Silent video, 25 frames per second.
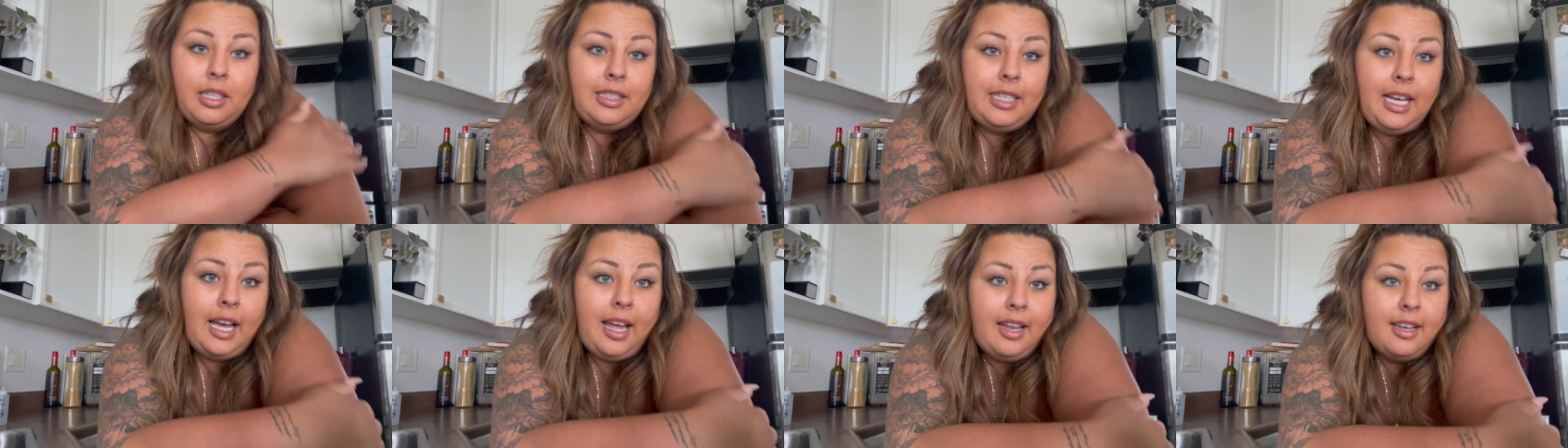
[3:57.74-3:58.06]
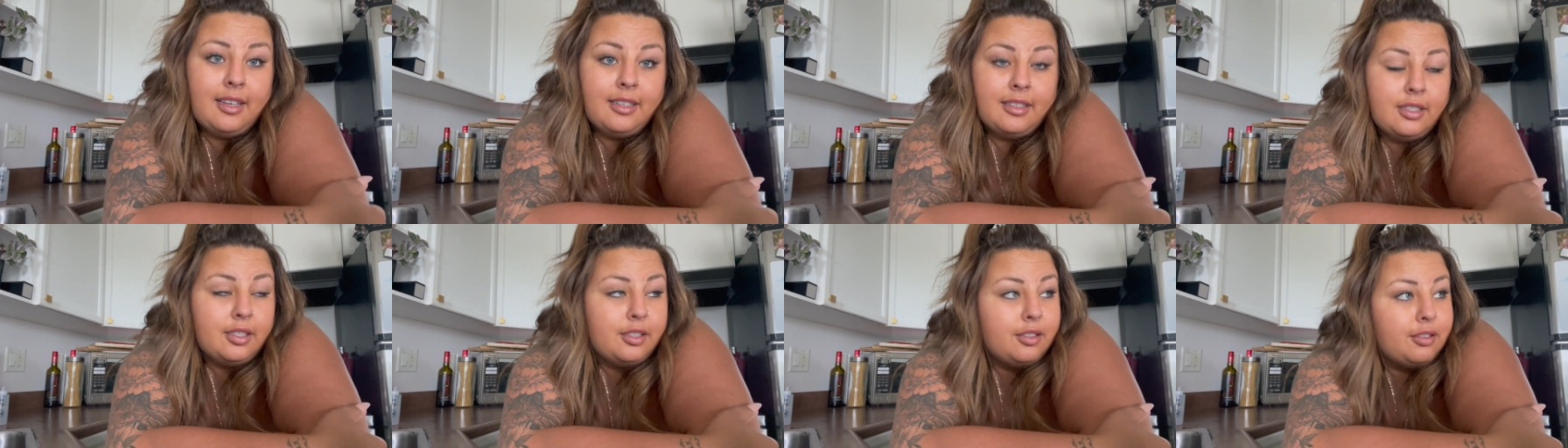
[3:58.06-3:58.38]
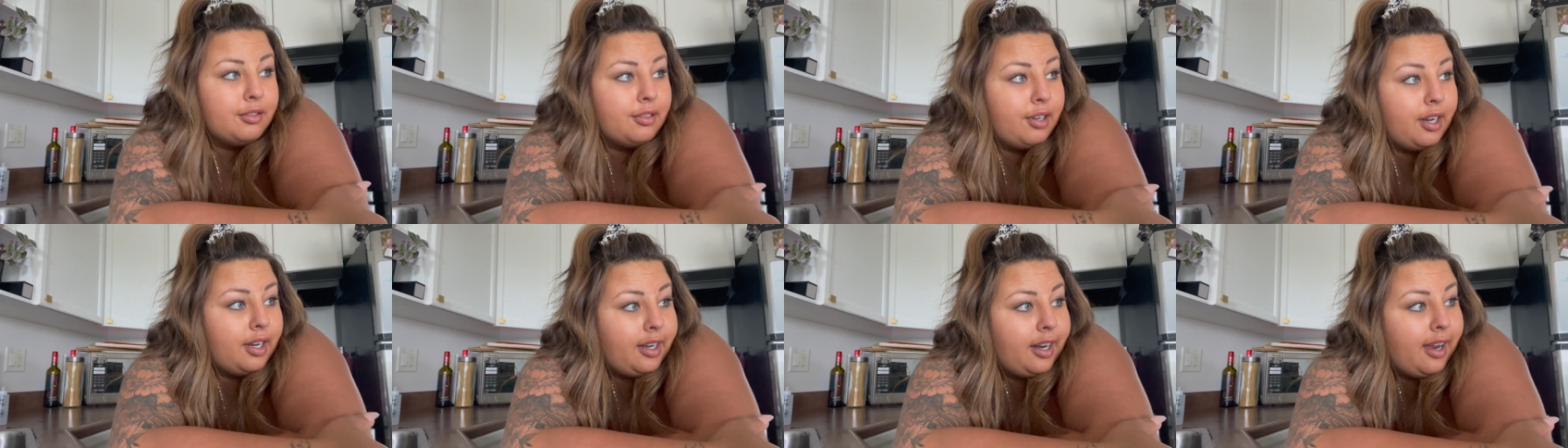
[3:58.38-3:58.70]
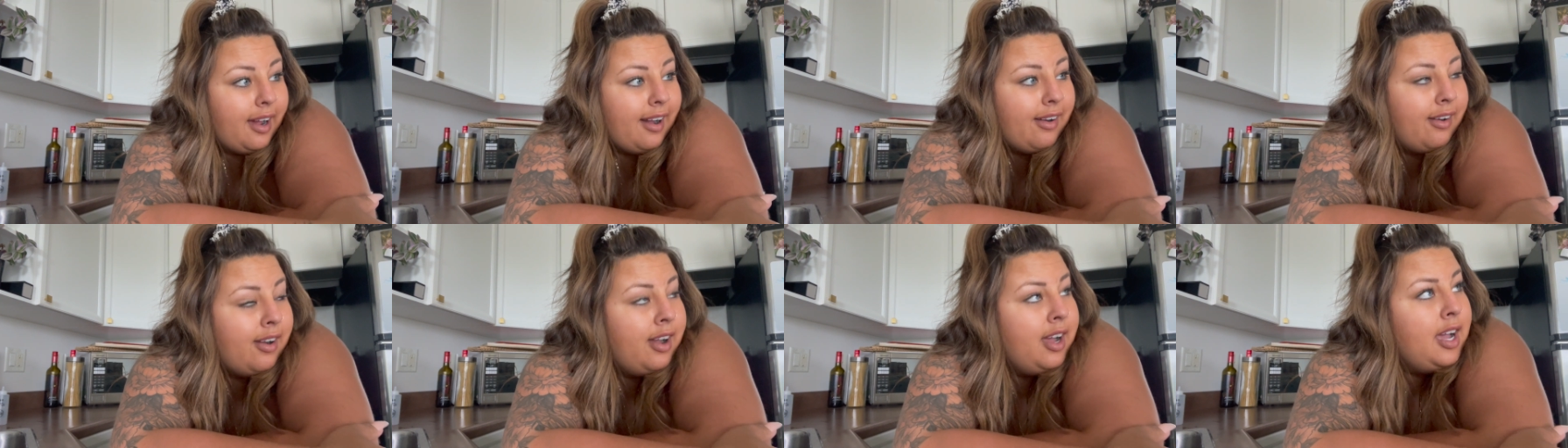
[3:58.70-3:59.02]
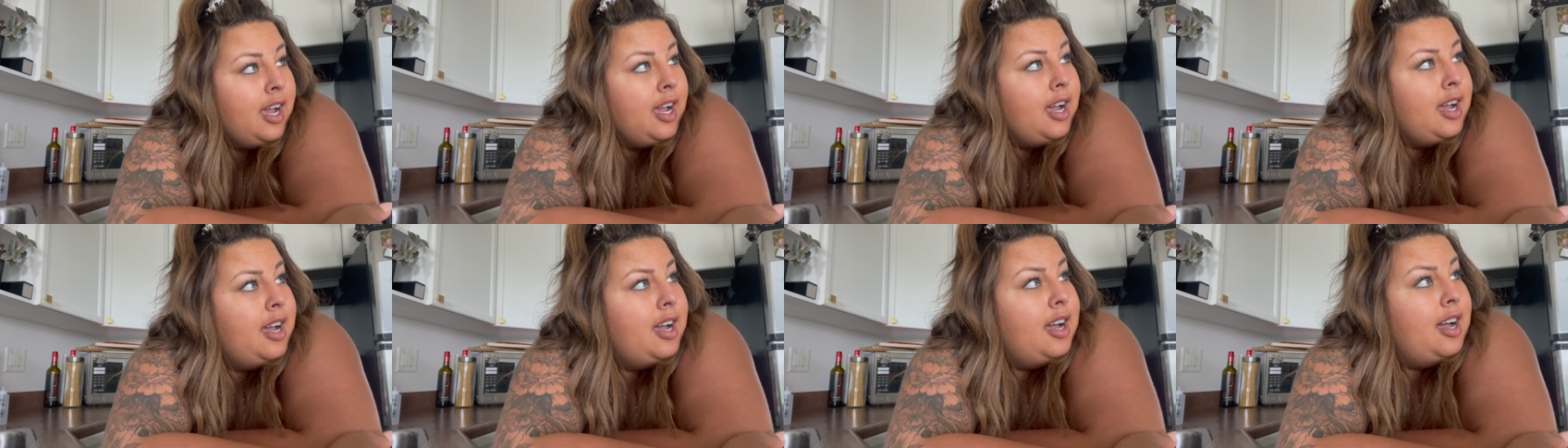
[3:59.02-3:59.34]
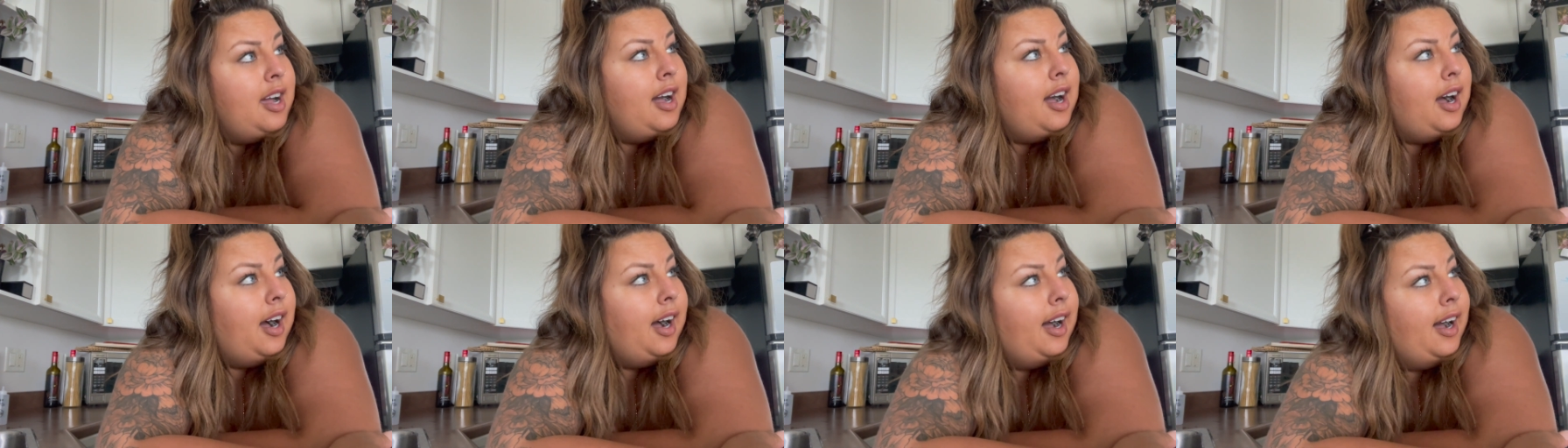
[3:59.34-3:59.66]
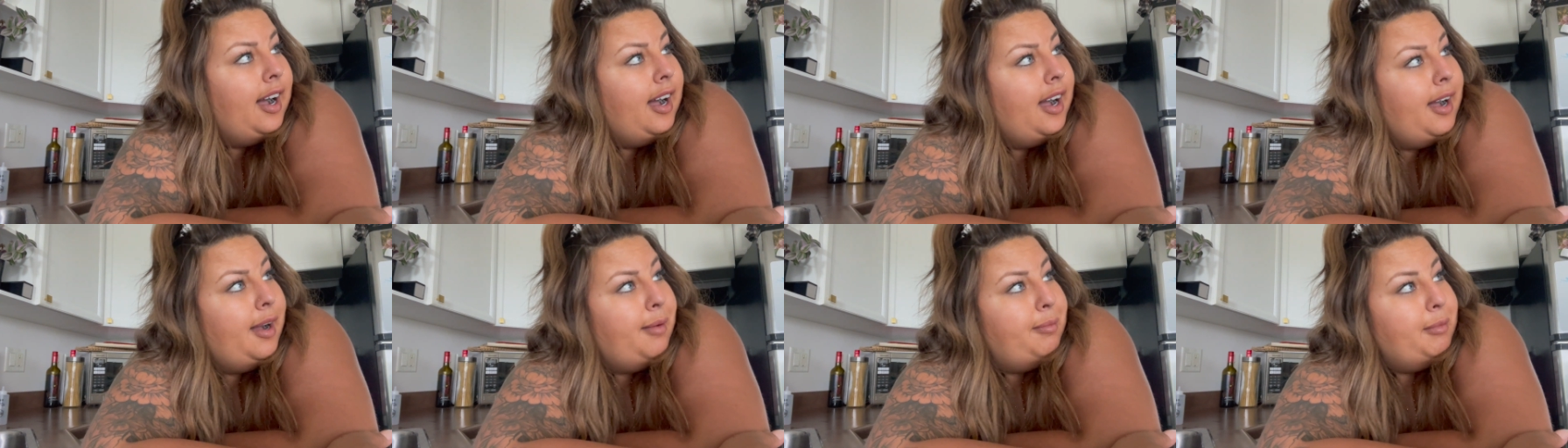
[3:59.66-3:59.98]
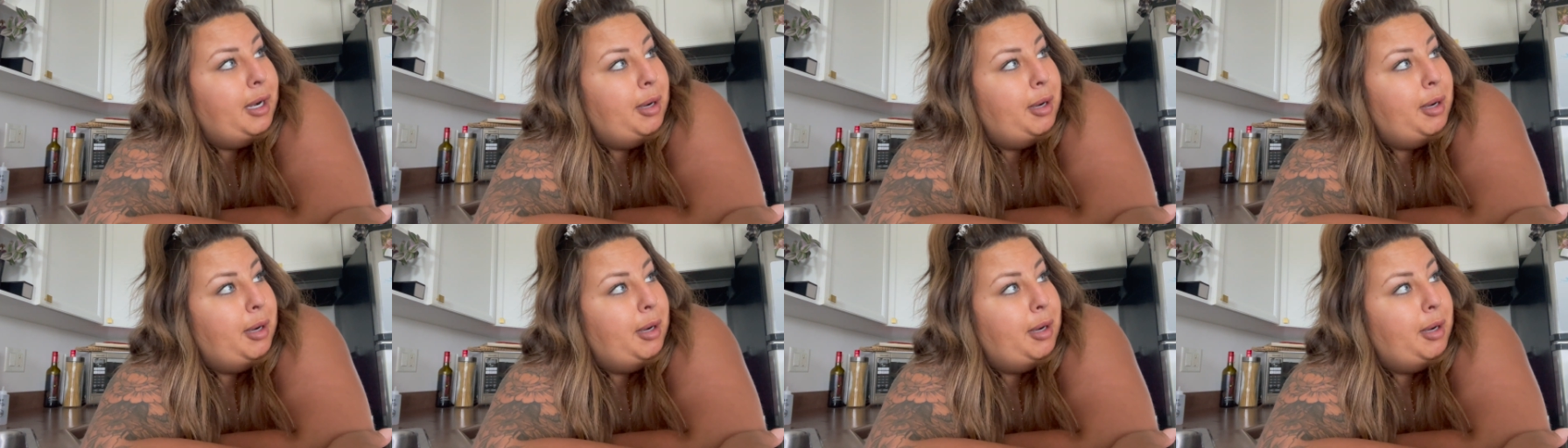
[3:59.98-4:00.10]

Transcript: tend to right now. Um,